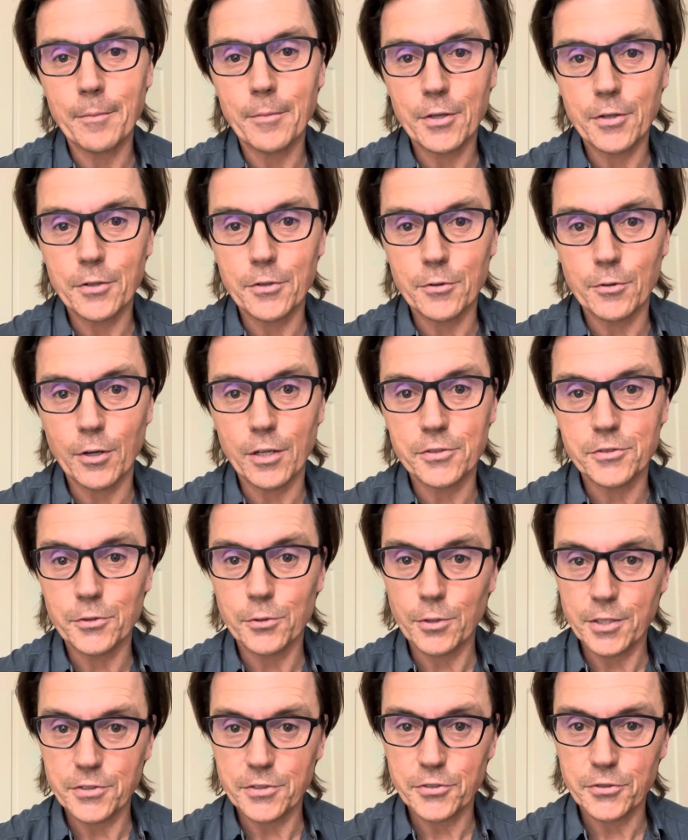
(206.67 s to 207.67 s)
You can draw as
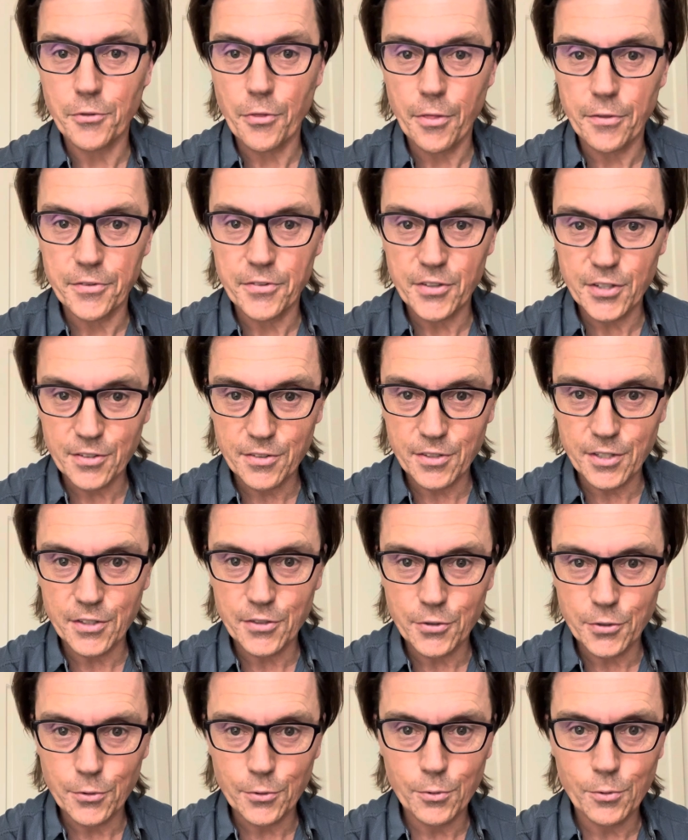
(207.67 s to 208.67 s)
early as
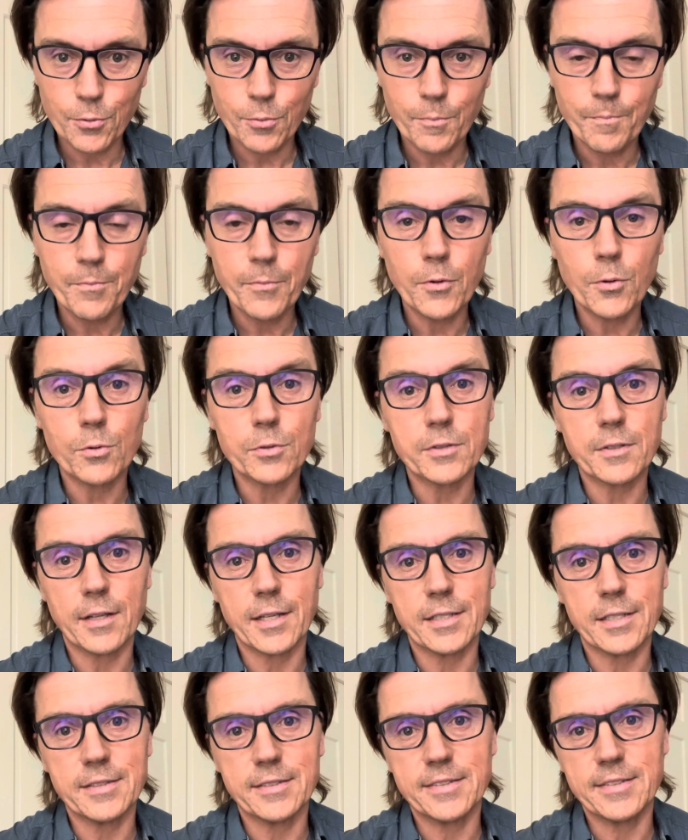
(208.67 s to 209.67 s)
62 or as
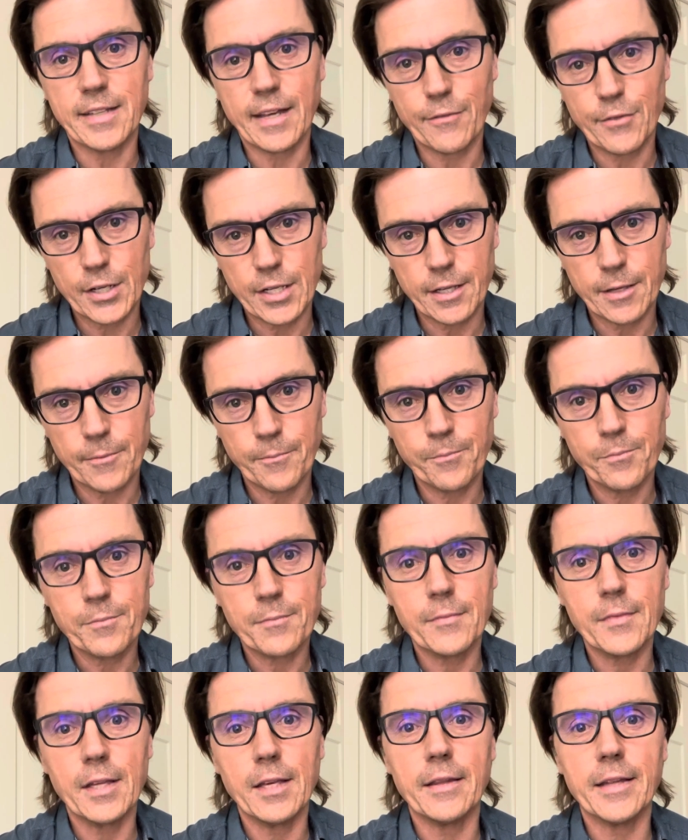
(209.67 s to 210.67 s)
late as 70,
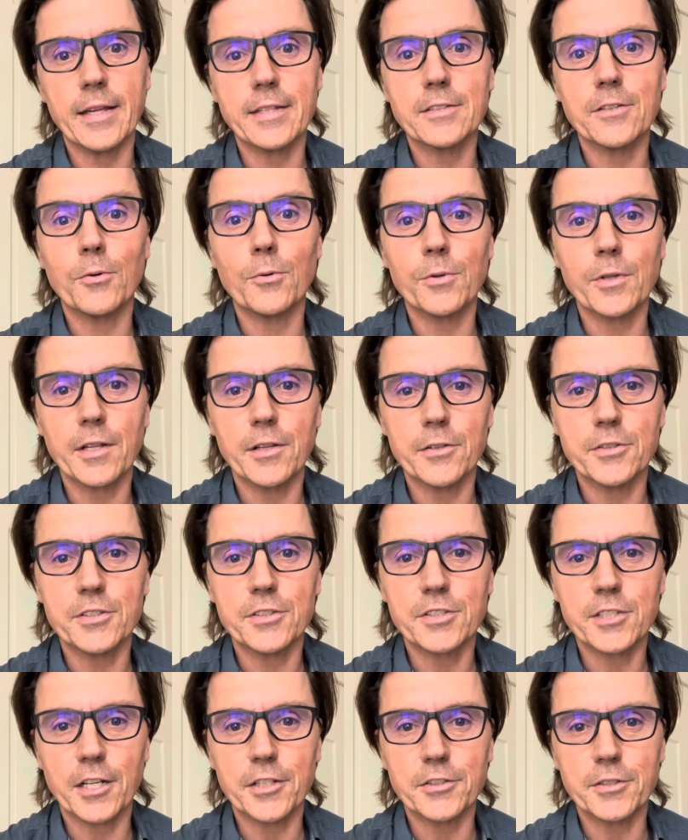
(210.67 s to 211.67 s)
and that's a whole nother
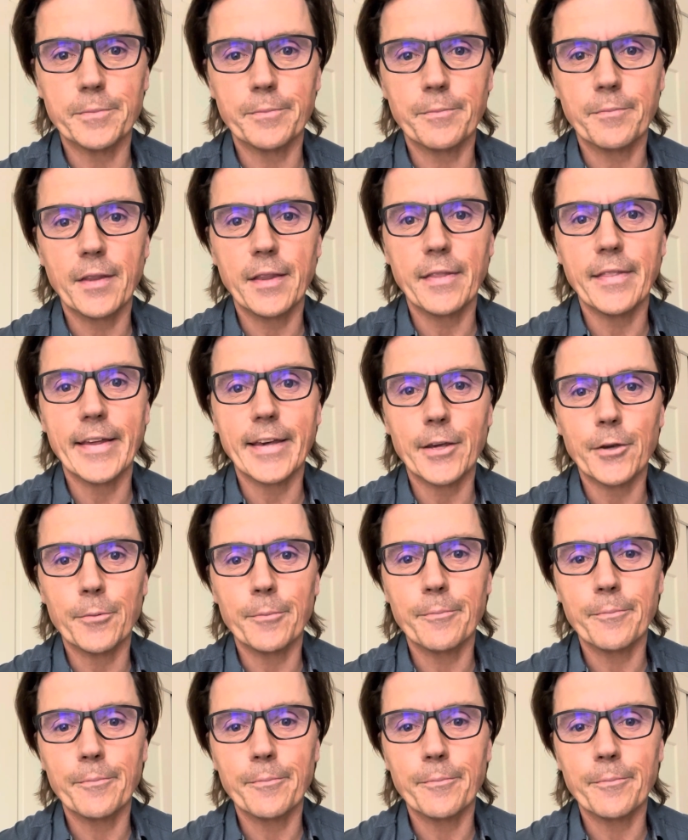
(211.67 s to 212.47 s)
discussion. Thank you.